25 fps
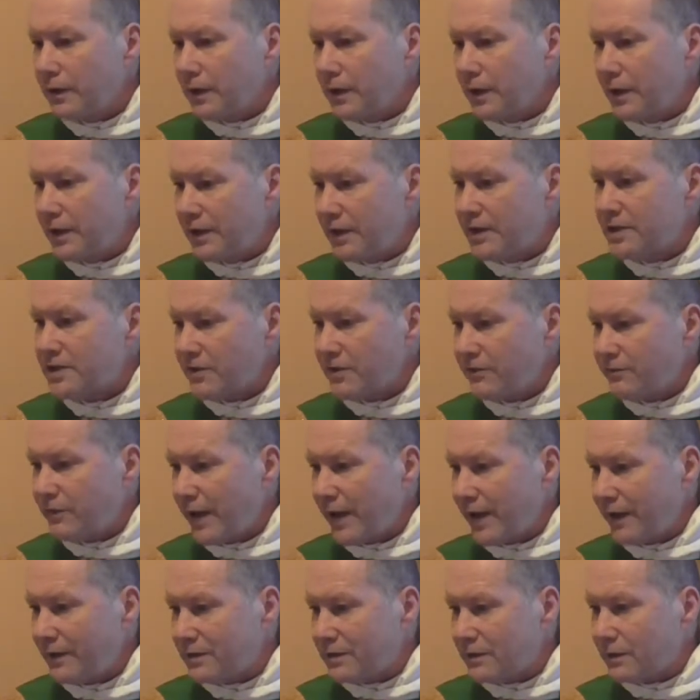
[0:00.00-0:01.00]
in its
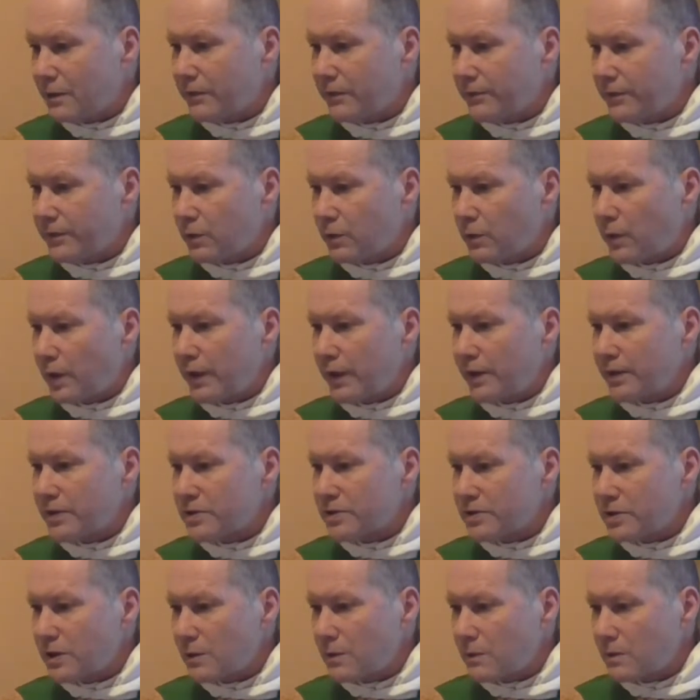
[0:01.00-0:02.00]
effect on the quiet
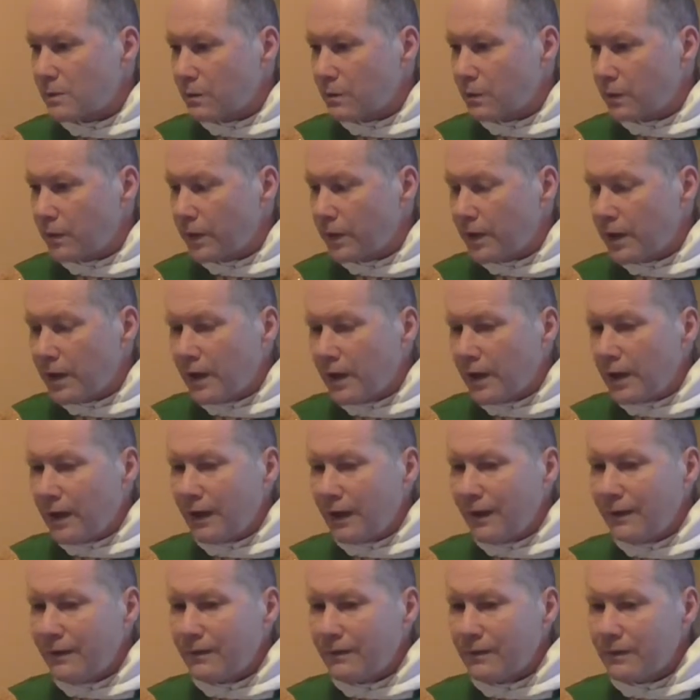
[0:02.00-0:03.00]
soul.
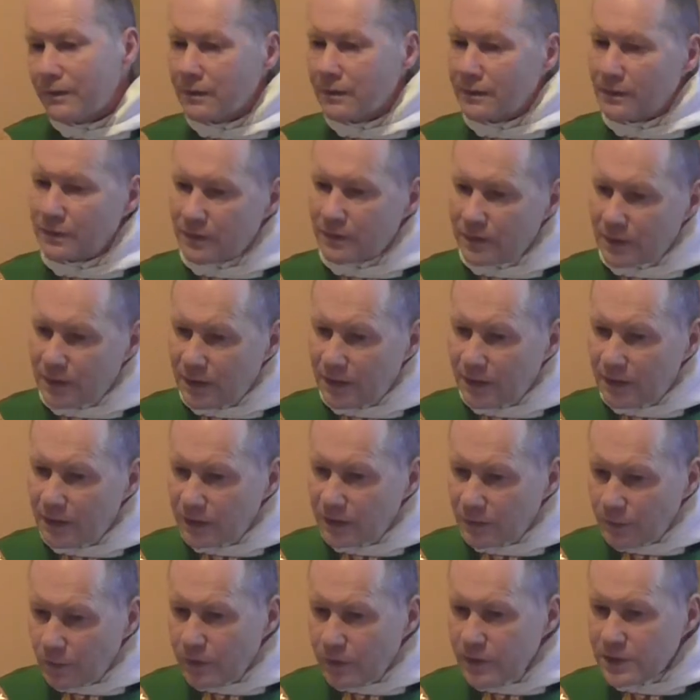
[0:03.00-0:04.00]
In the
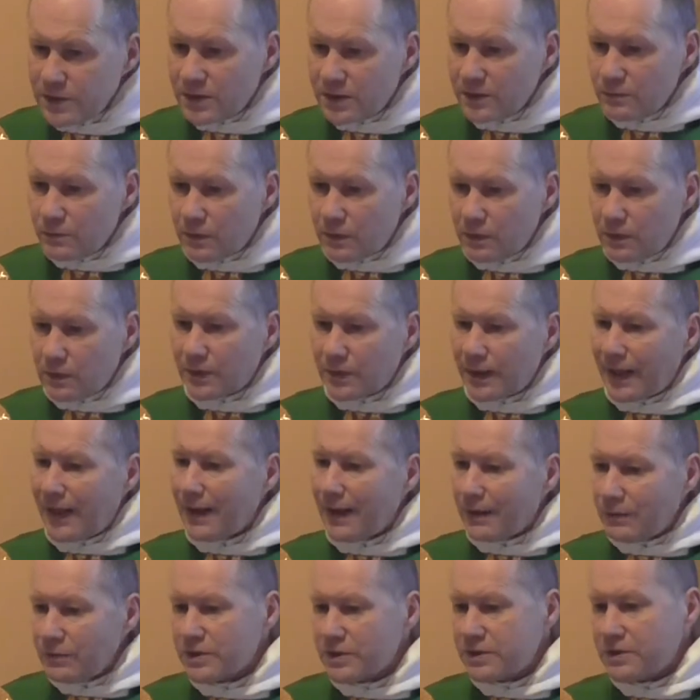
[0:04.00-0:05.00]
noisy world
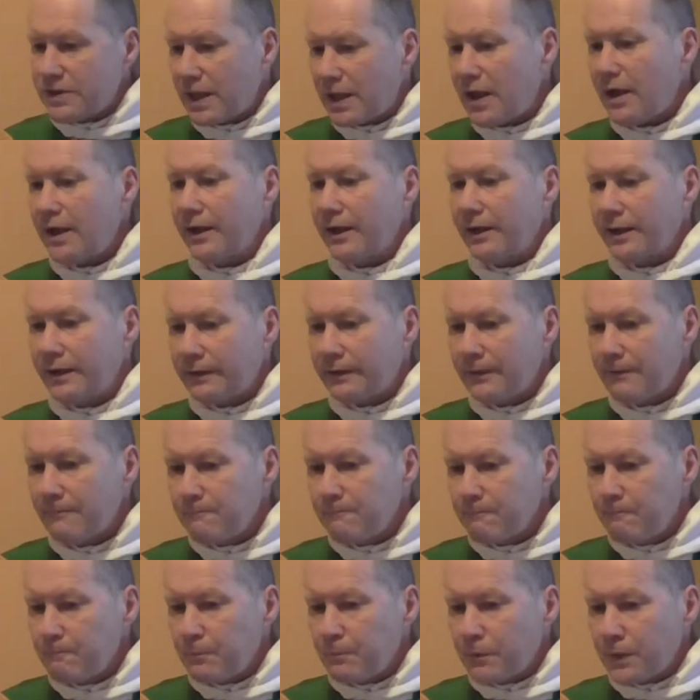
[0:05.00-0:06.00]
outside,
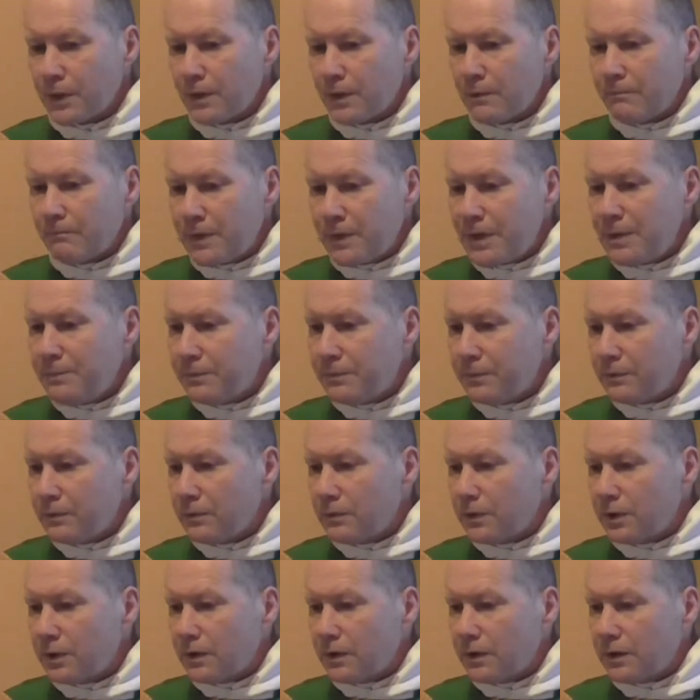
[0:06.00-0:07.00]

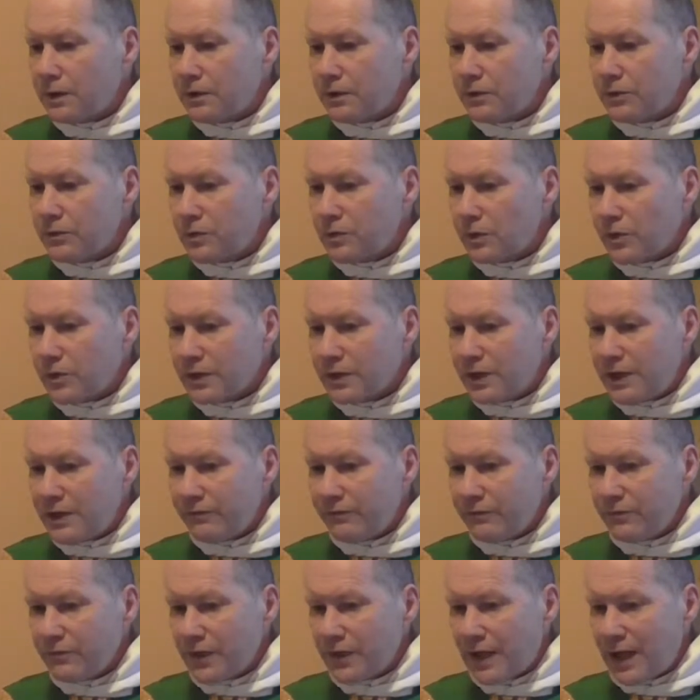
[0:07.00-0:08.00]
people do not
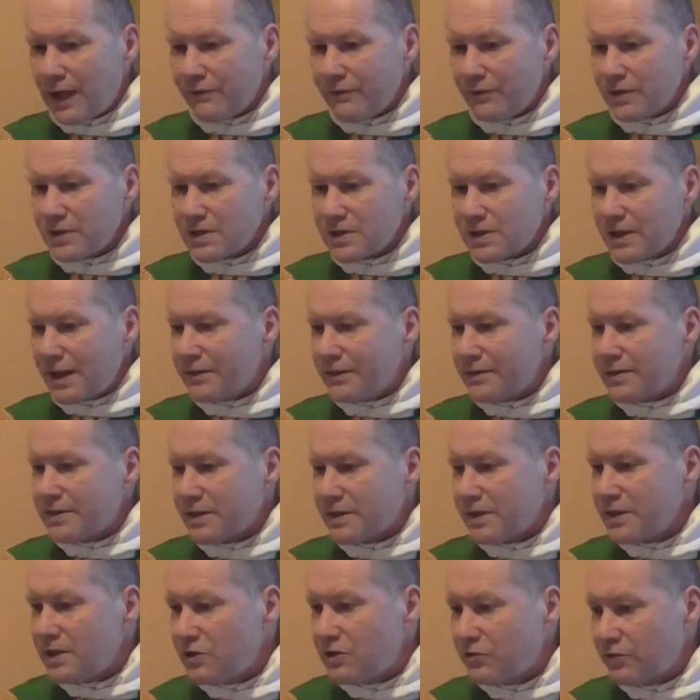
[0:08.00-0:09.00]
even have the slightest
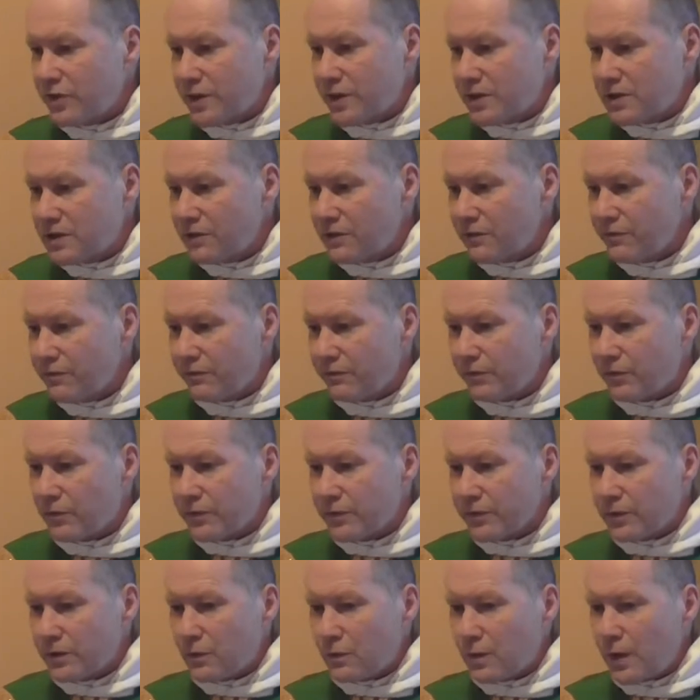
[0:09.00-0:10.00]
interest
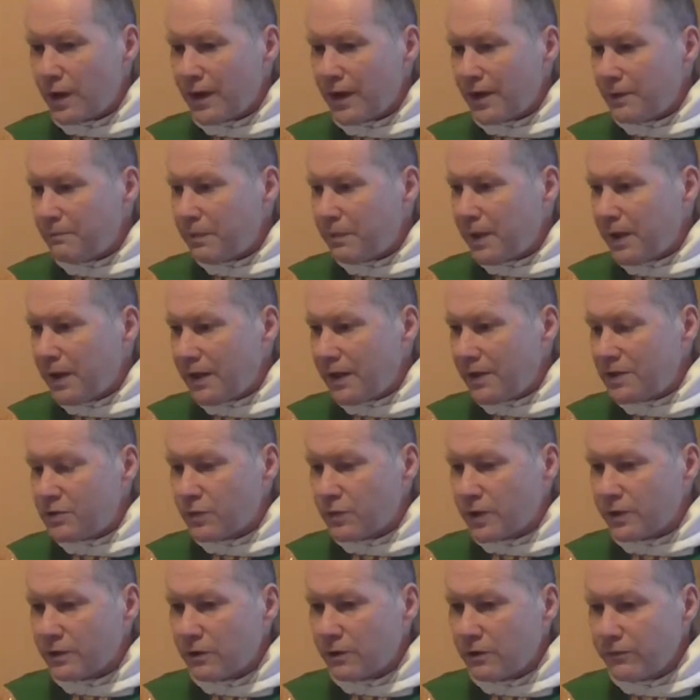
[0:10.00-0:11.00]
for the quiet page
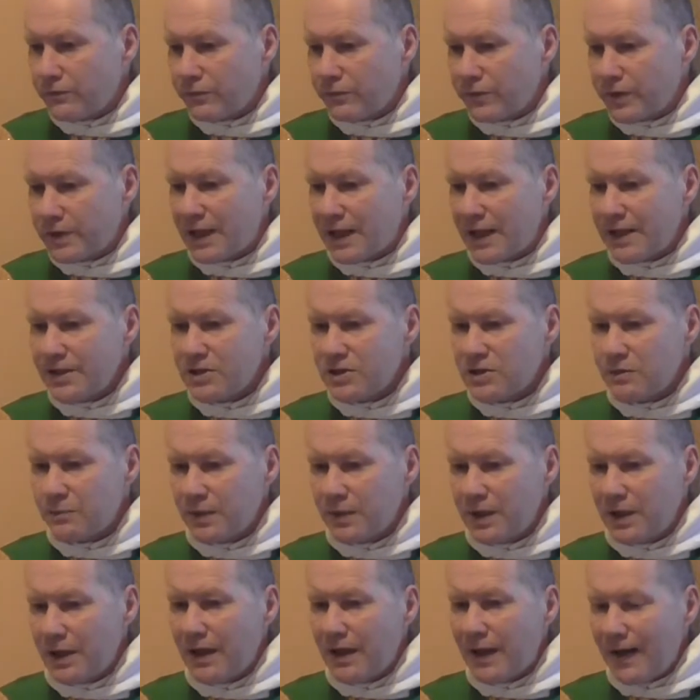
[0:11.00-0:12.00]
quite often. It has to
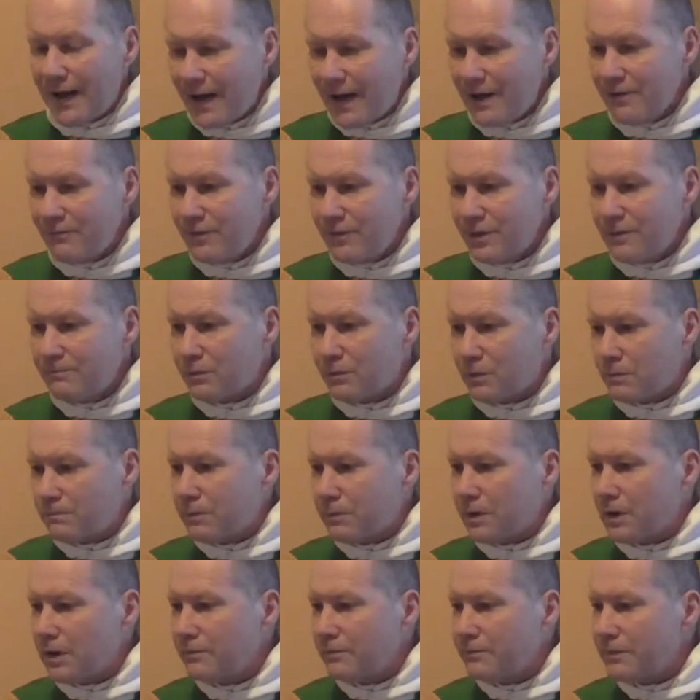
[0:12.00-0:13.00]
be heavy
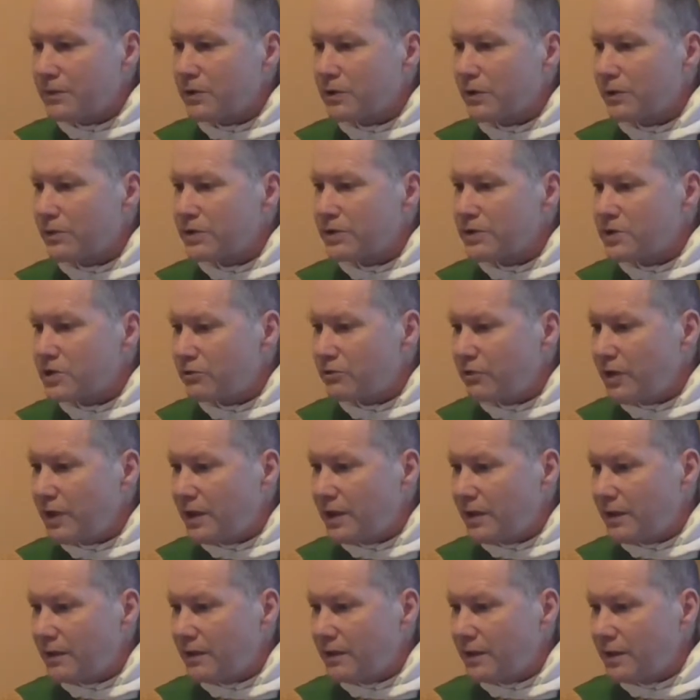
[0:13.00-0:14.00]
bombardment on a
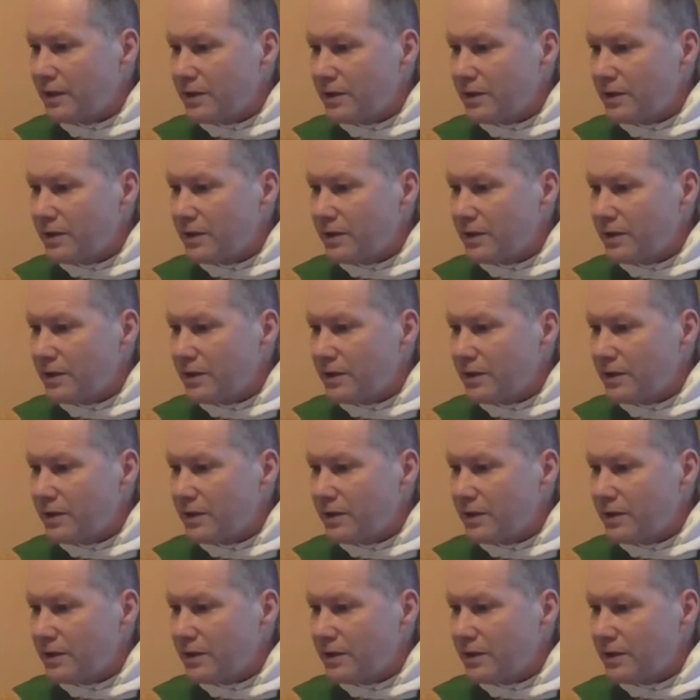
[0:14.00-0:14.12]
screen